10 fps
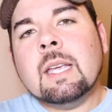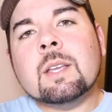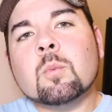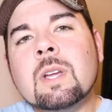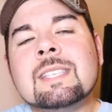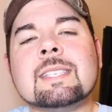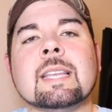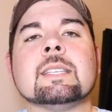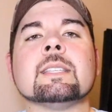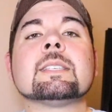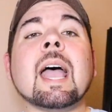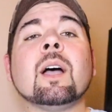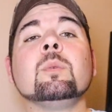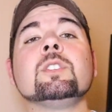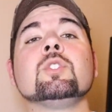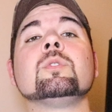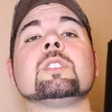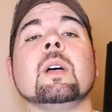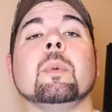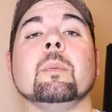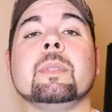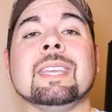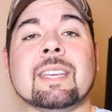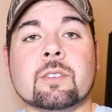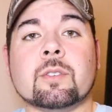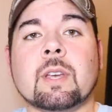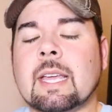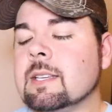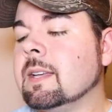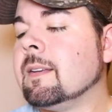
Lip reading: In one sentence, how would you sum up the internet?